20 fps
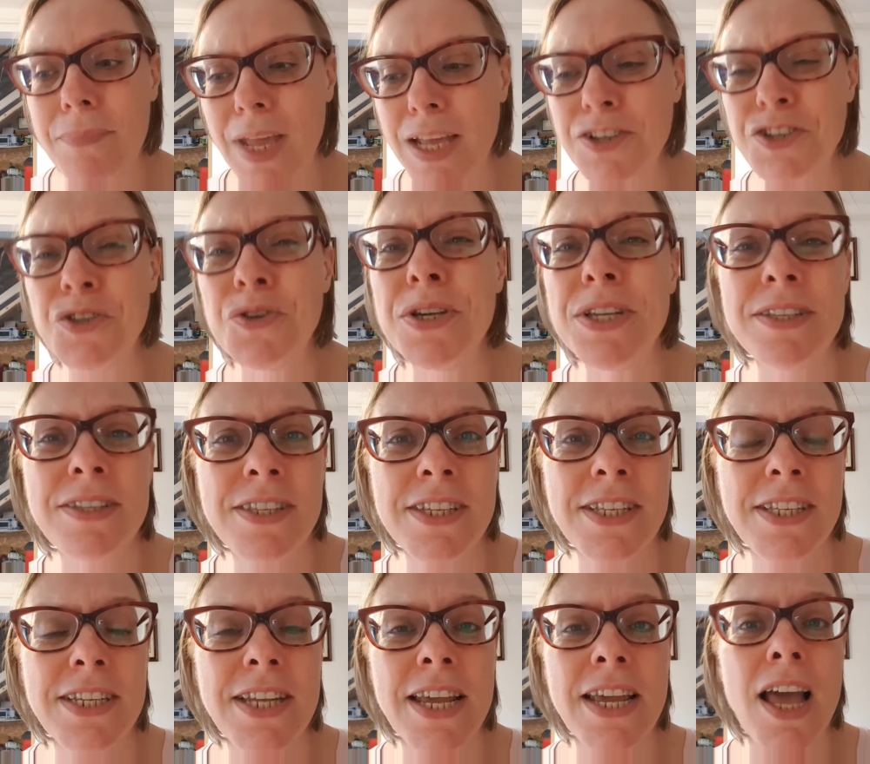As you can
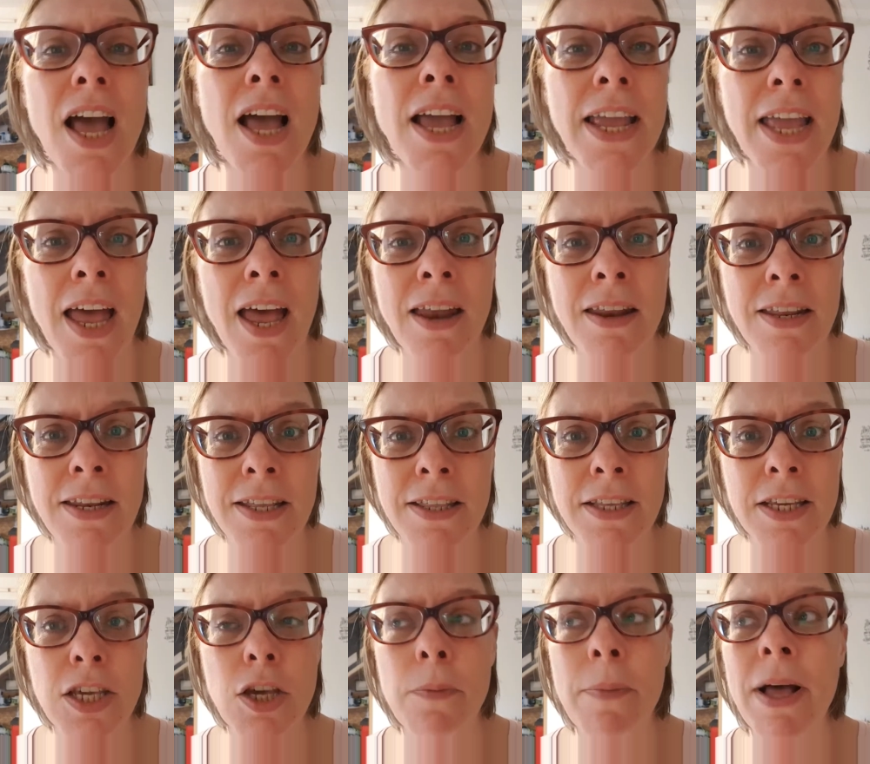see today, I added in
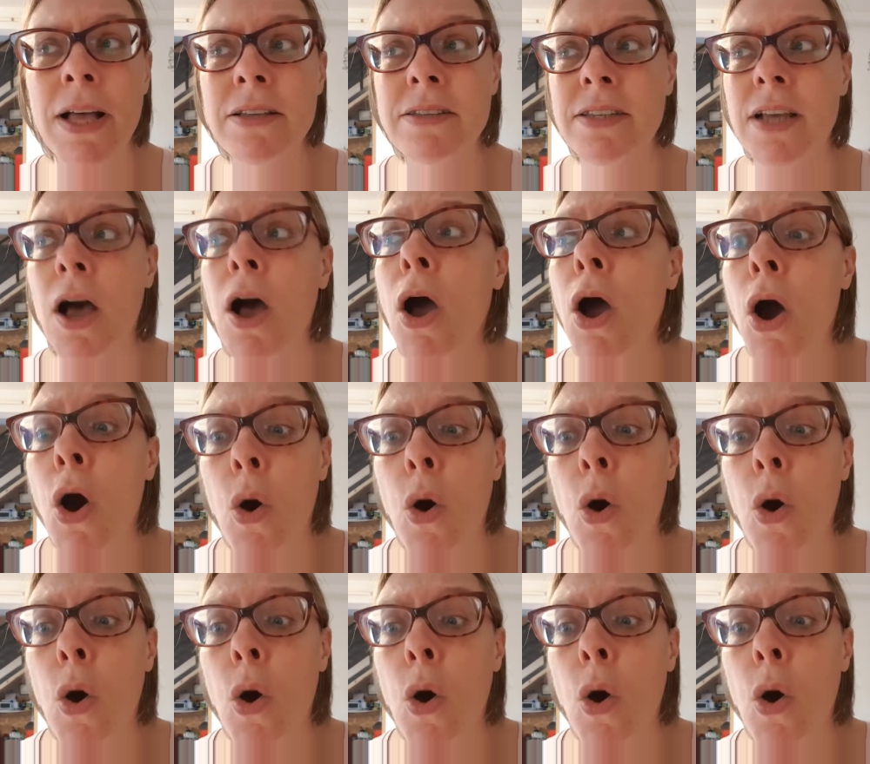the kielbasa,